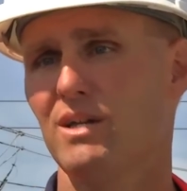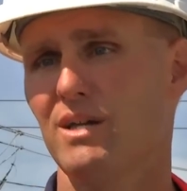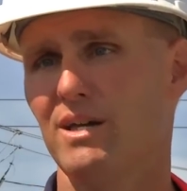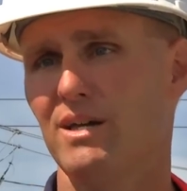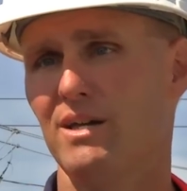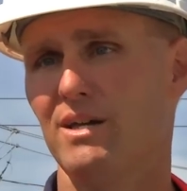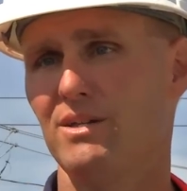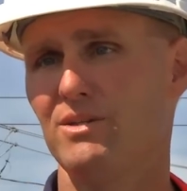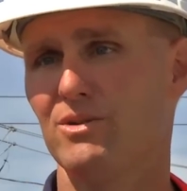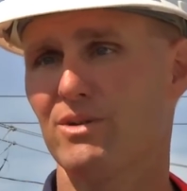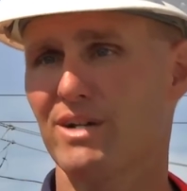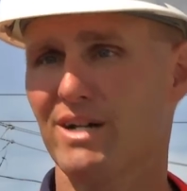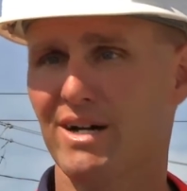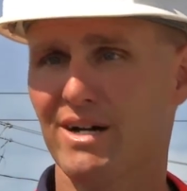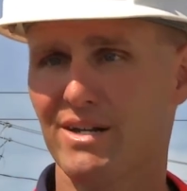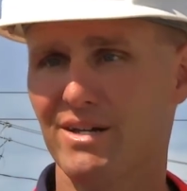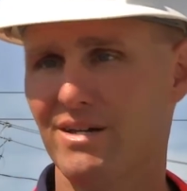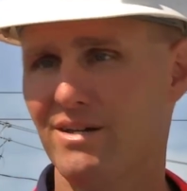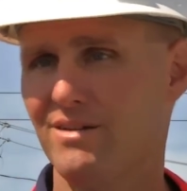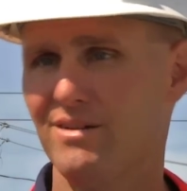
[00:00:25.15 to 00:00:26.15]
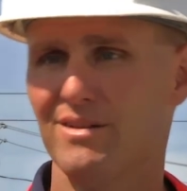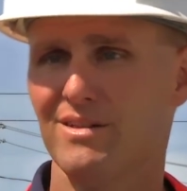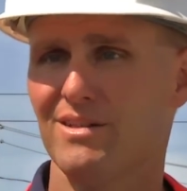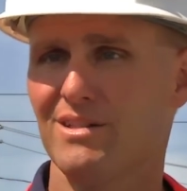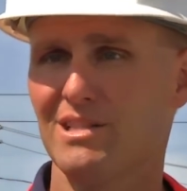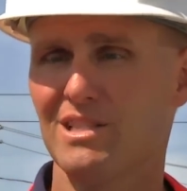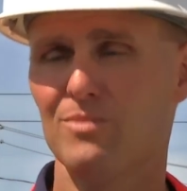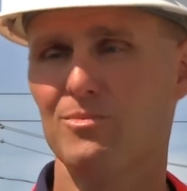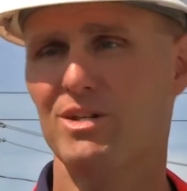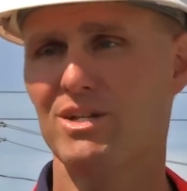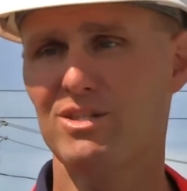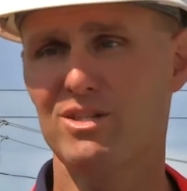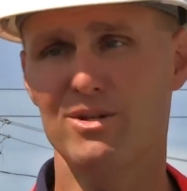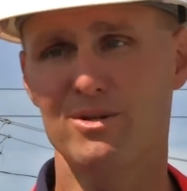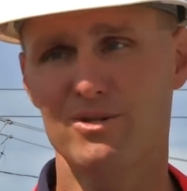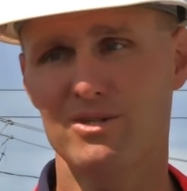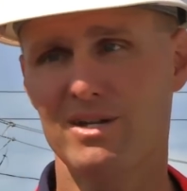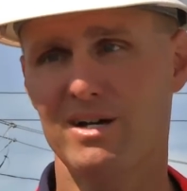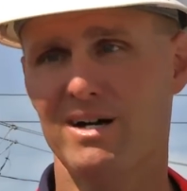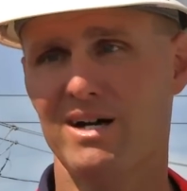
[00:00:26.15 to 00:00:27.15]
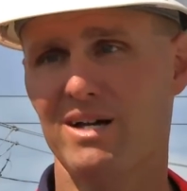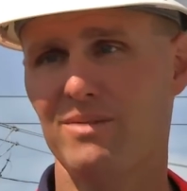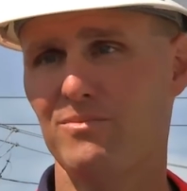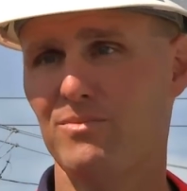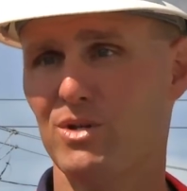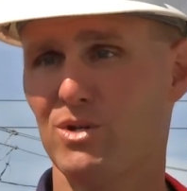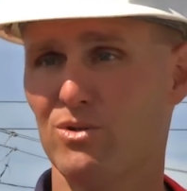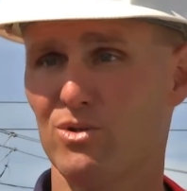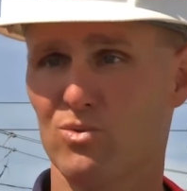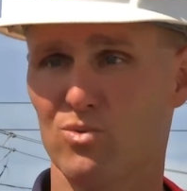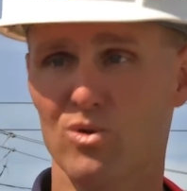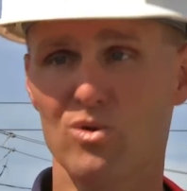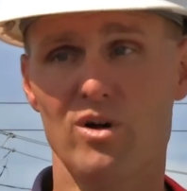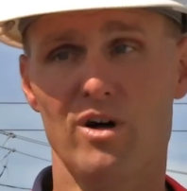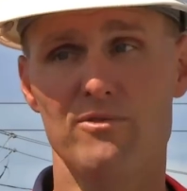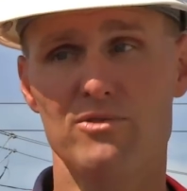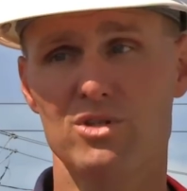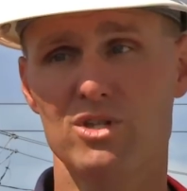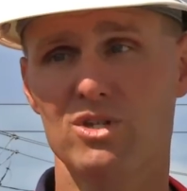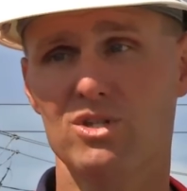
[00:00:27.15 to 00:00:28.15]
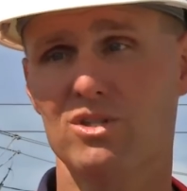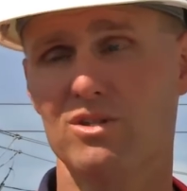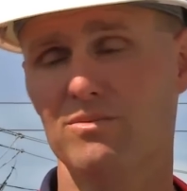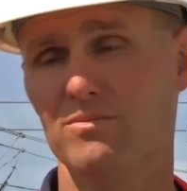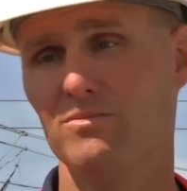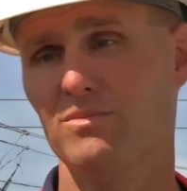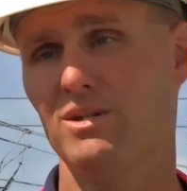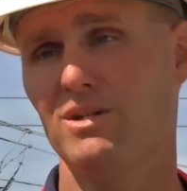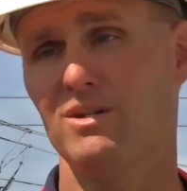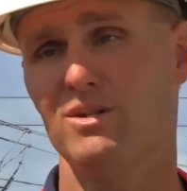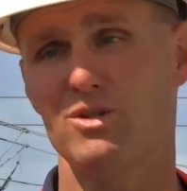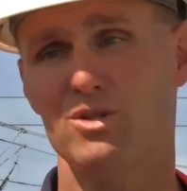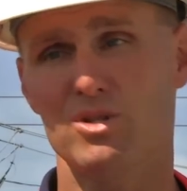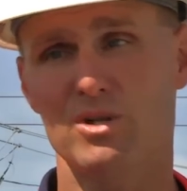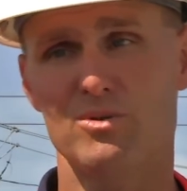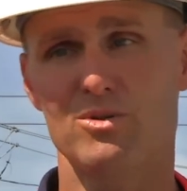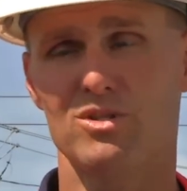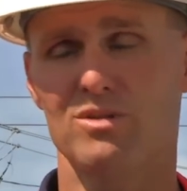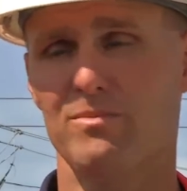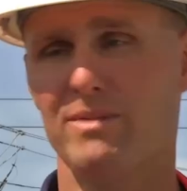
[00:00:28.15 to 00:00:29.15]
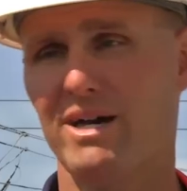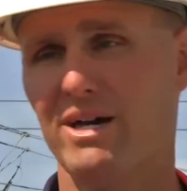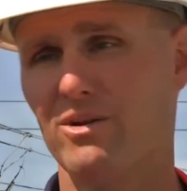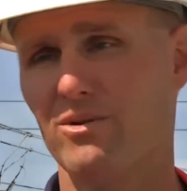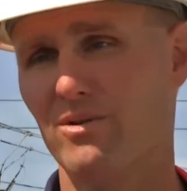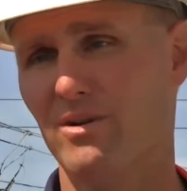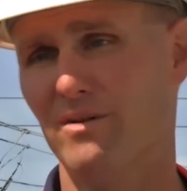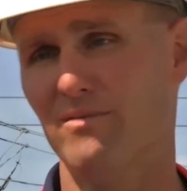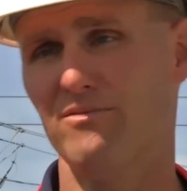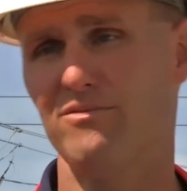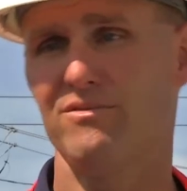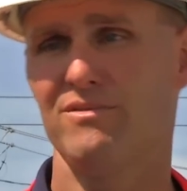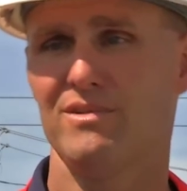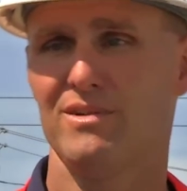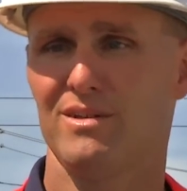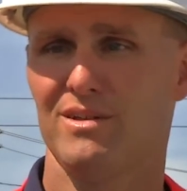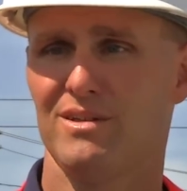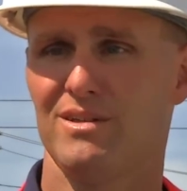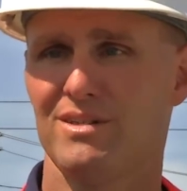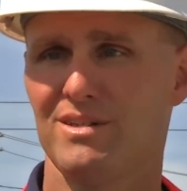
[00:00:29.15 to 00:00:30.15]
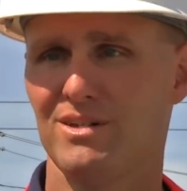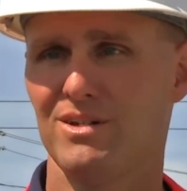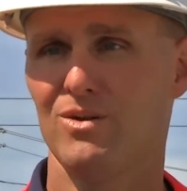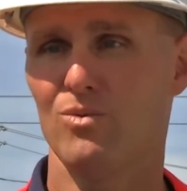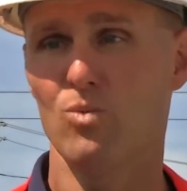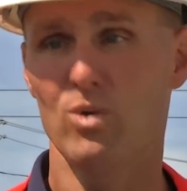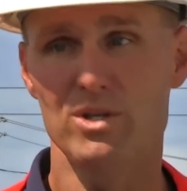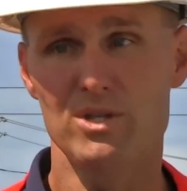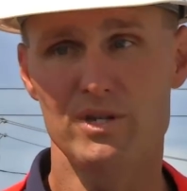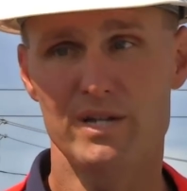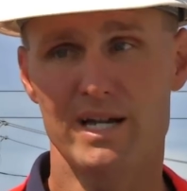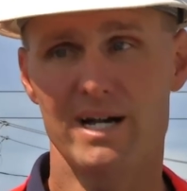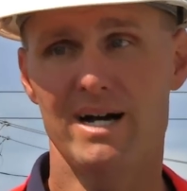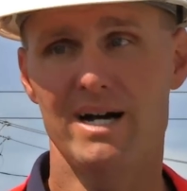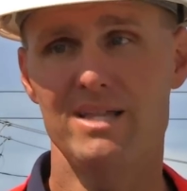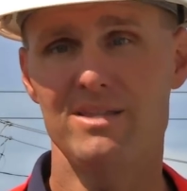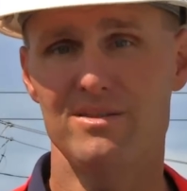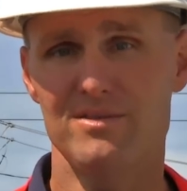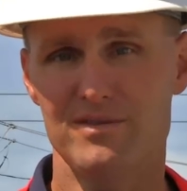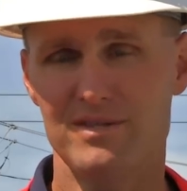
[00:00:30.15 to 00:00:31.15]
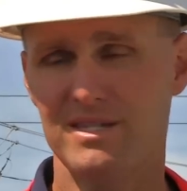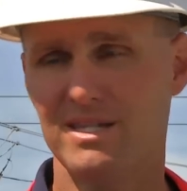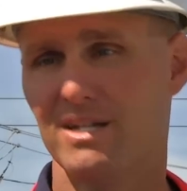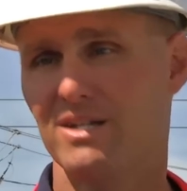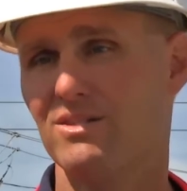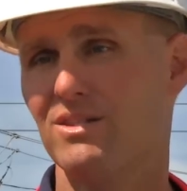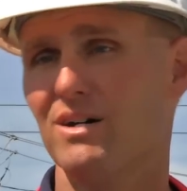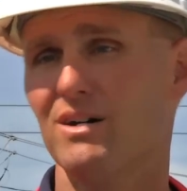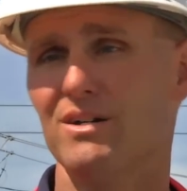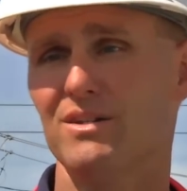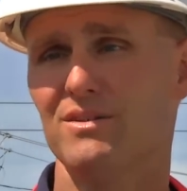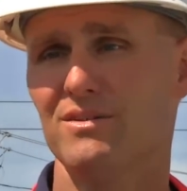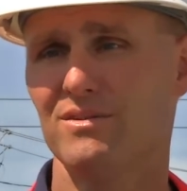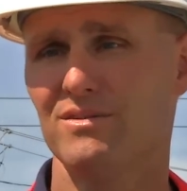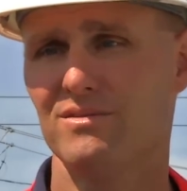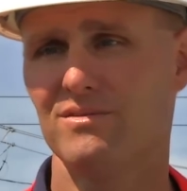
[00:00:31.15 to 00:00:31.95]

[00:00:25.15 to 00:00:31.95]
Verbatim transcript: And you're kind of limited to your time because we're off system. So it's a matter of, you know, what you got, get it done.